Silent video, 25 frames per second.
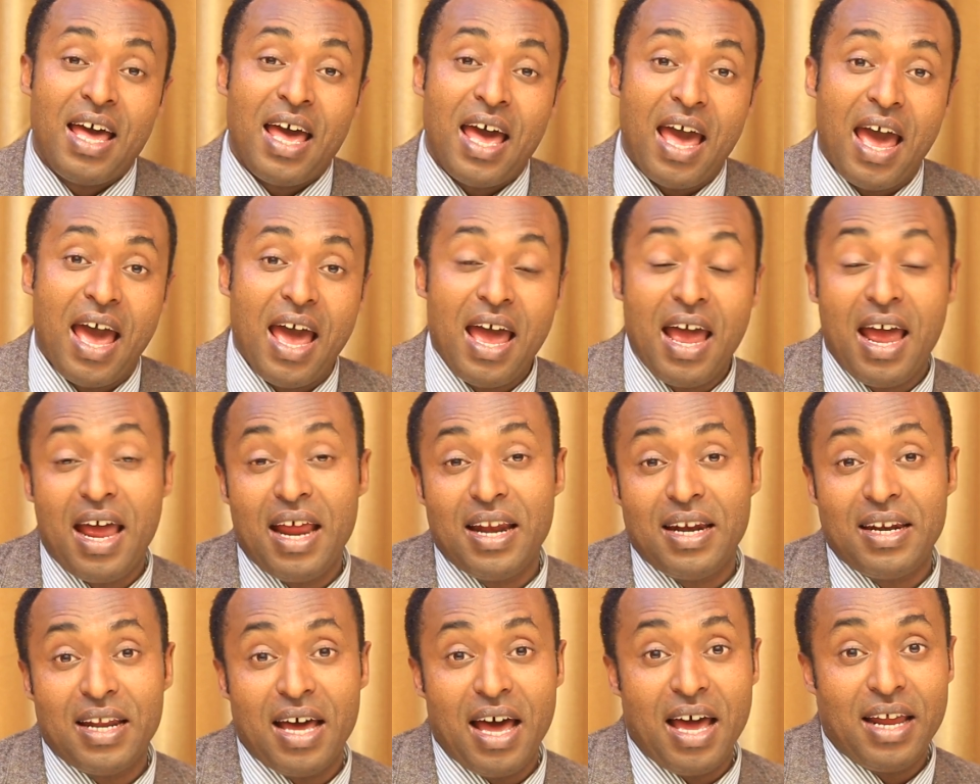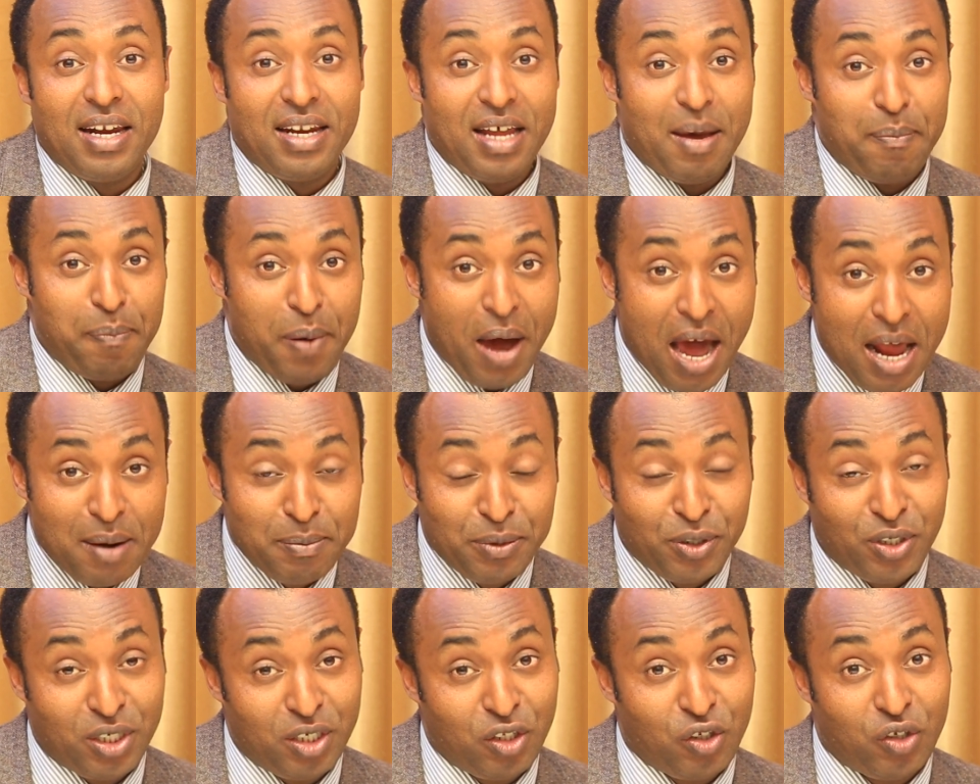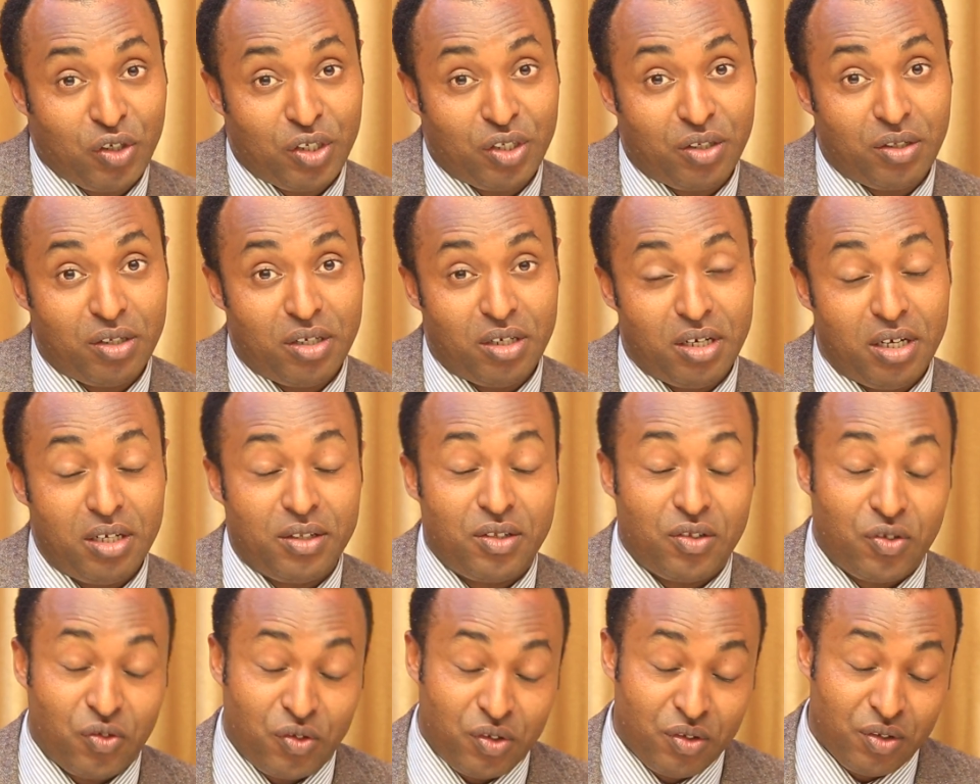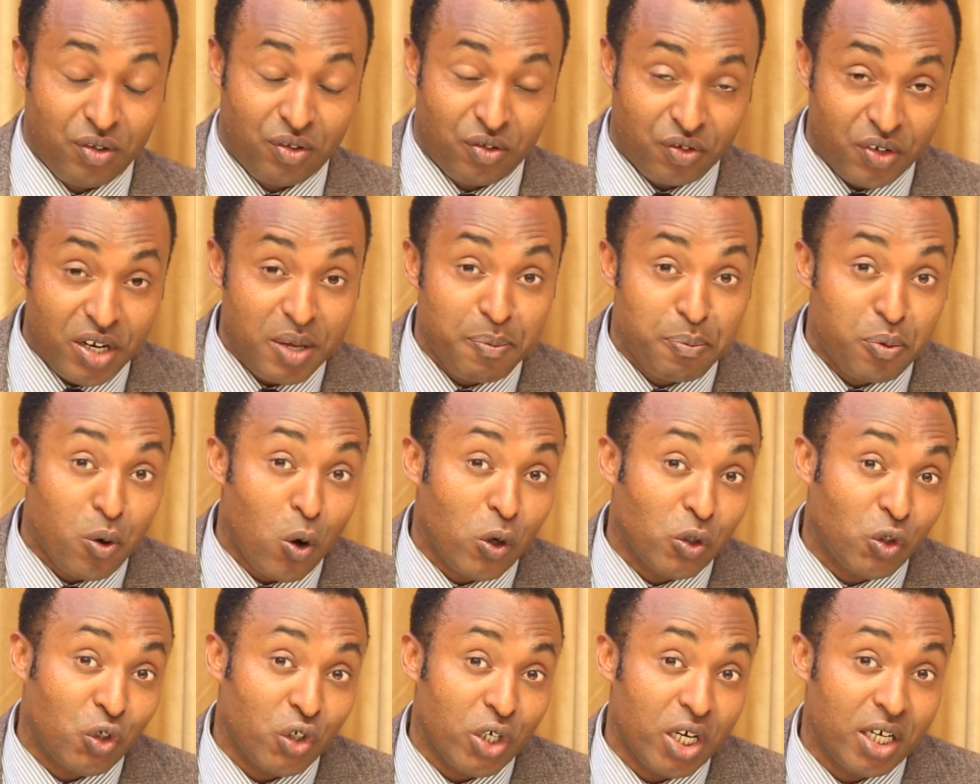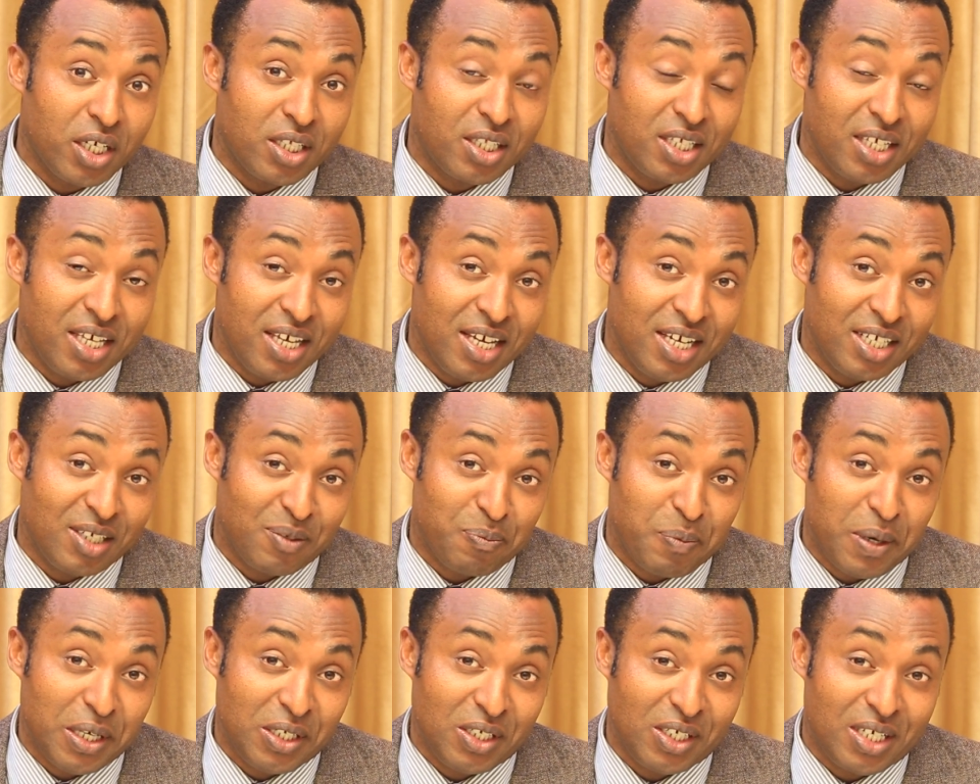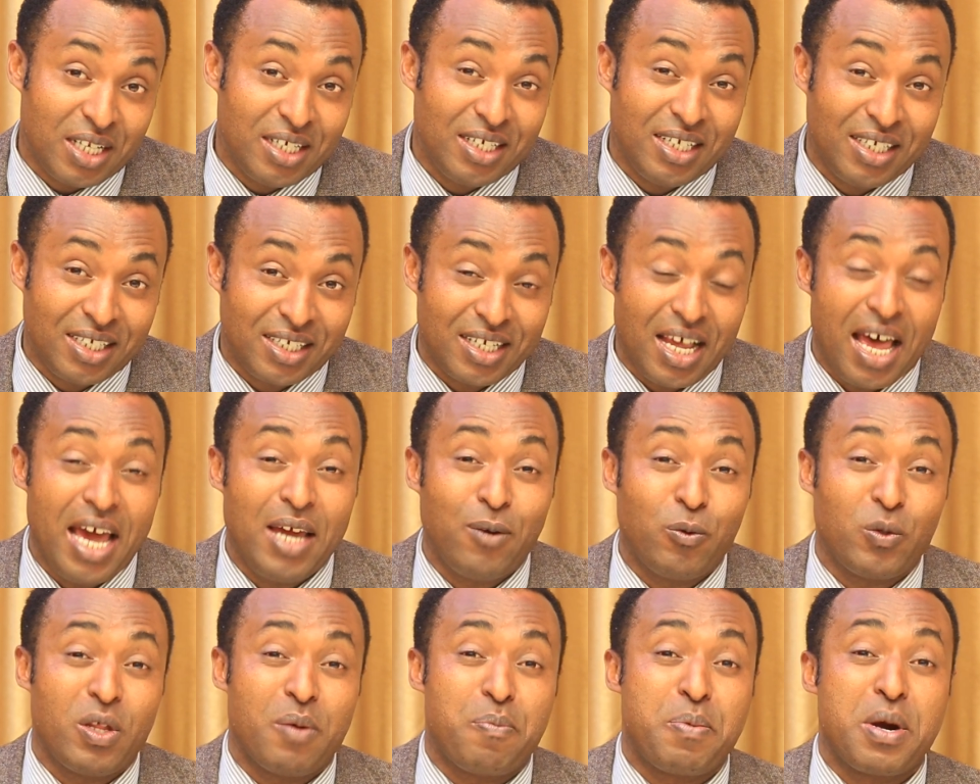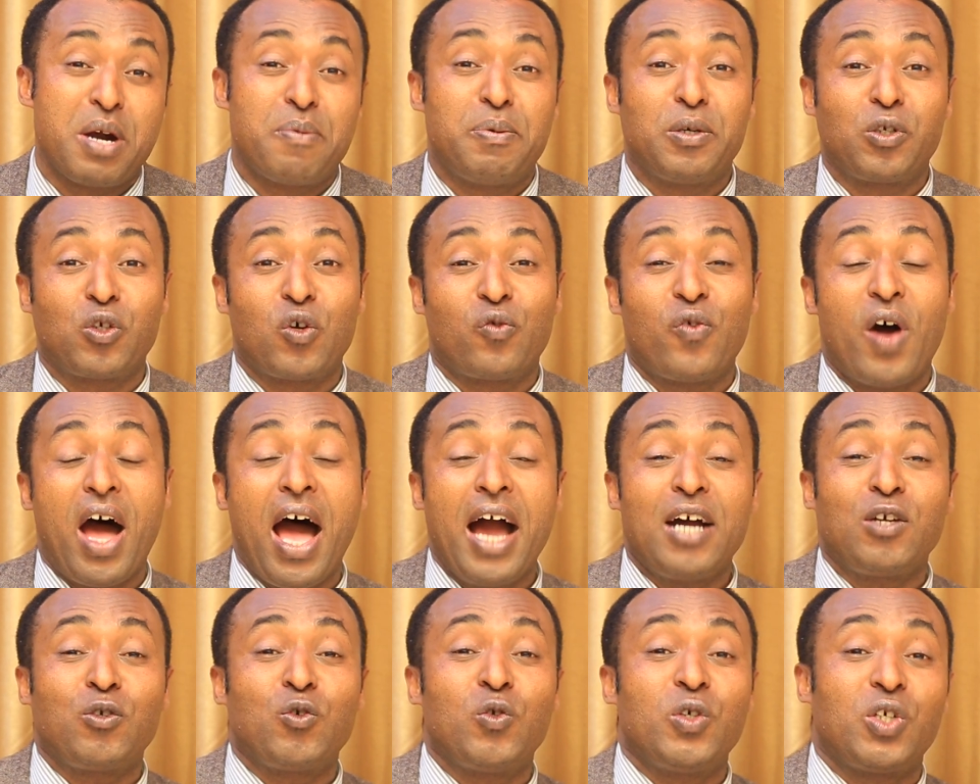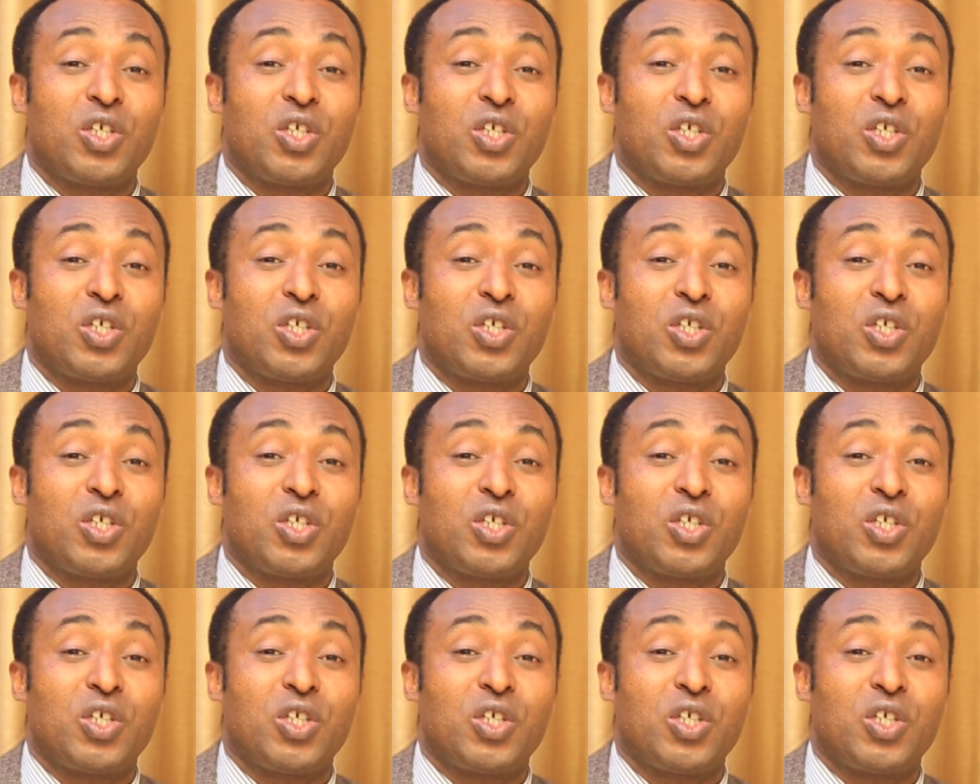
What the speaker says: And a Palm Seed Tree Project is basically designed with the purpose of actually